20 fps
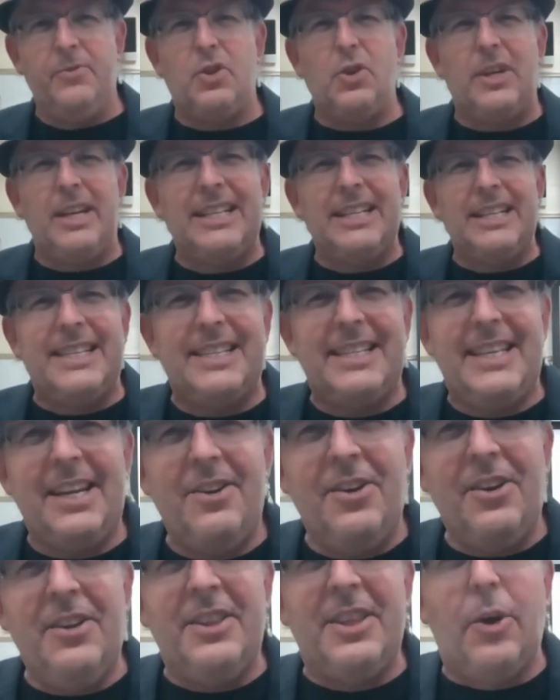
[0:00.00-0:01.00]
to
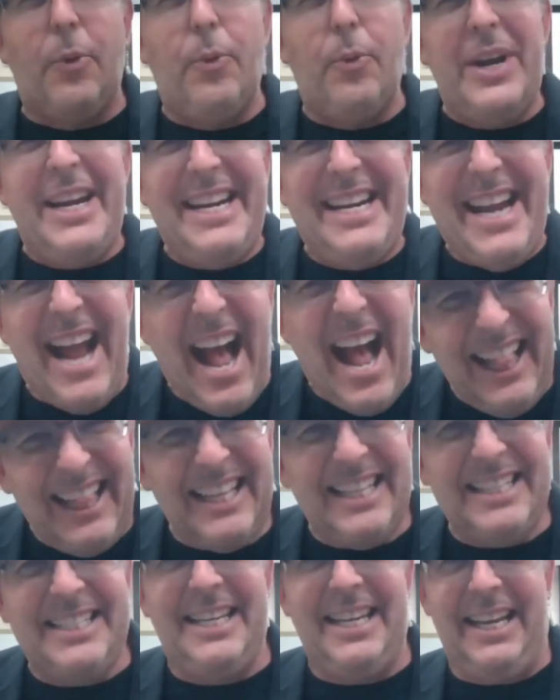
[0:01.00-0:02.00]
consider the
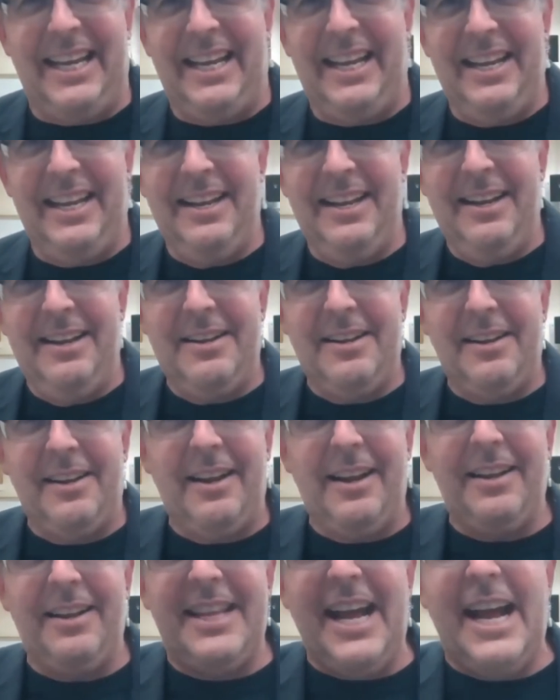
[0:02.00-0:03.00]
reality
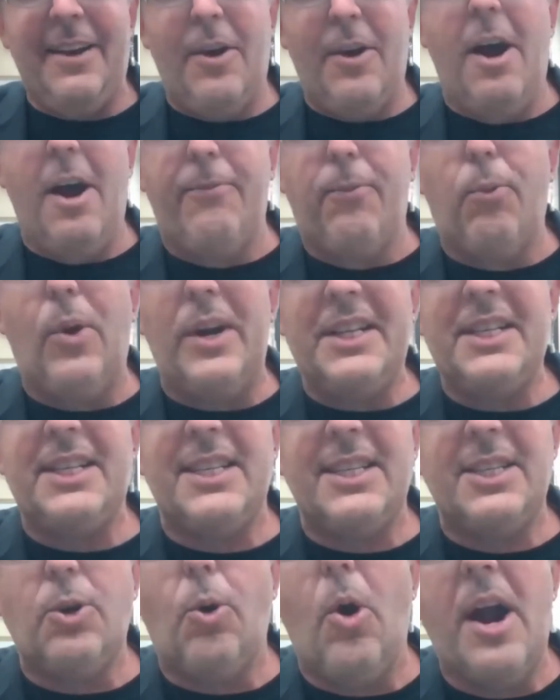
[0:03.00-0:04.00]
that of what
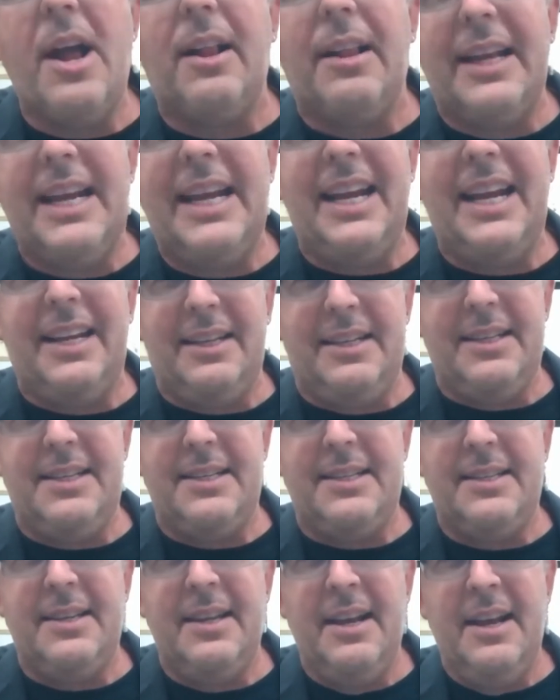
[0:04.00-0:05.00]
soil
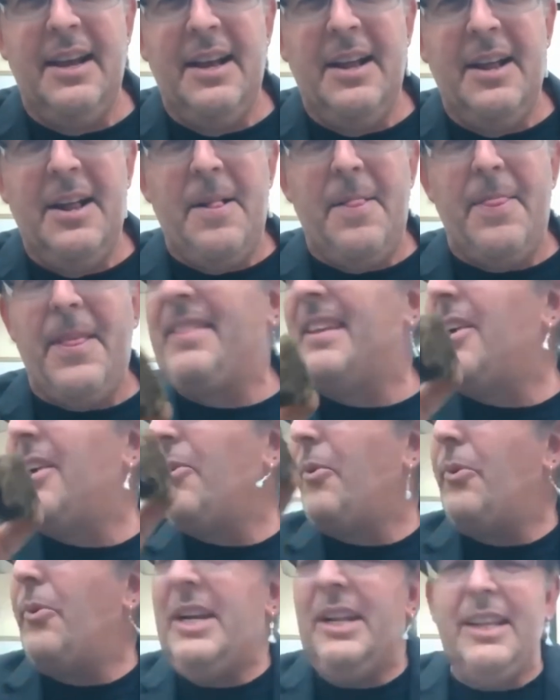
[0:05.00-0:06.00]
is and that
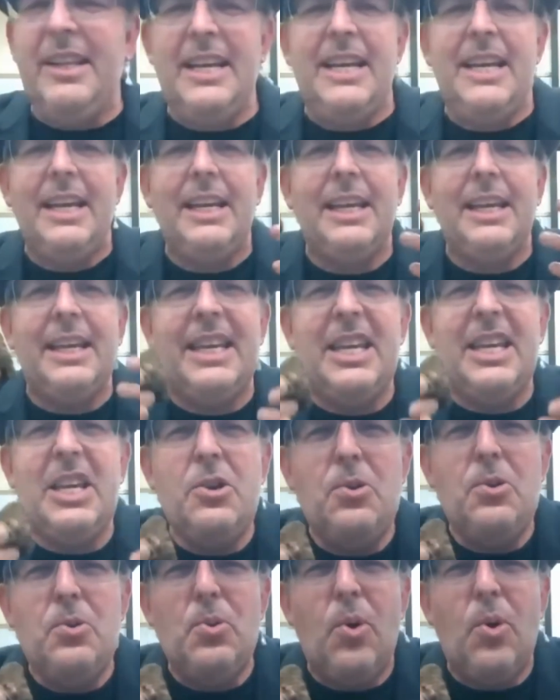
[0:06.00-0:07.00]
really
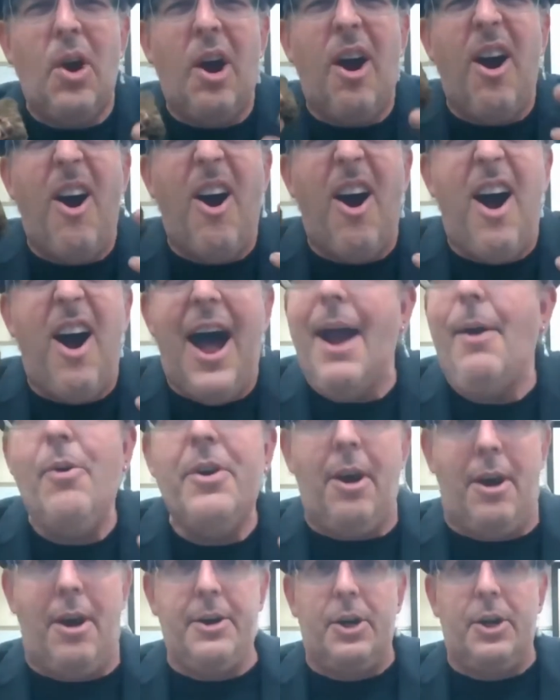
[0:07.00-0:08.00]
you i
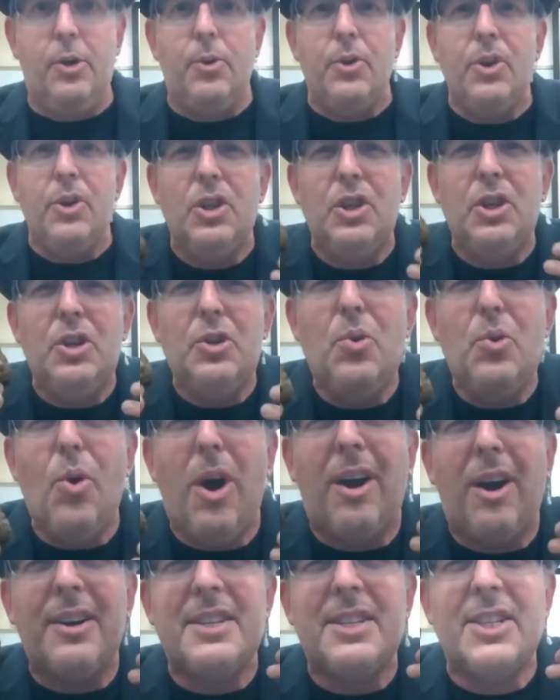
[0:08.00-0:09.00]
would argue you
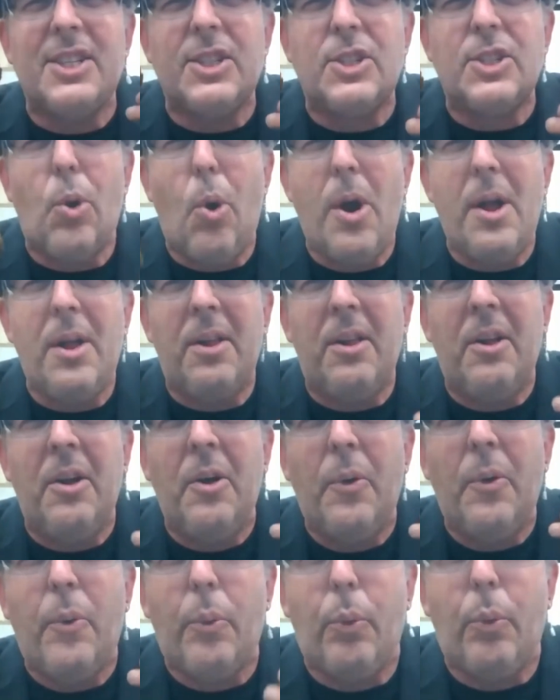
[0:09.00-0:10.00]
are soil
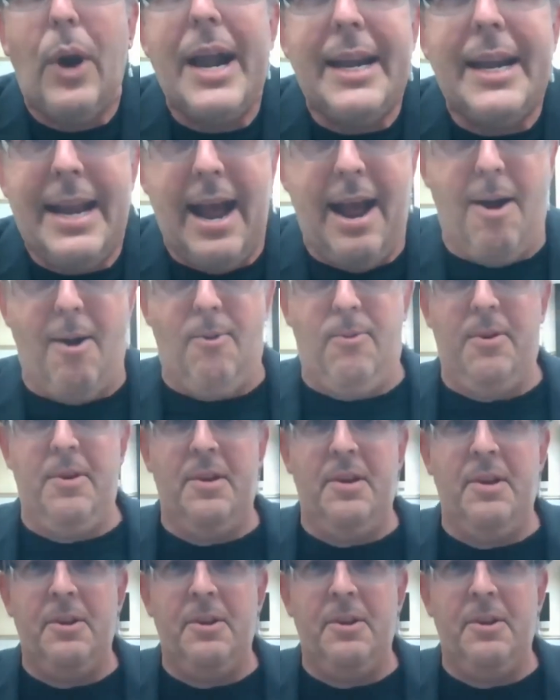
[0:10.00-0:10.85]
right now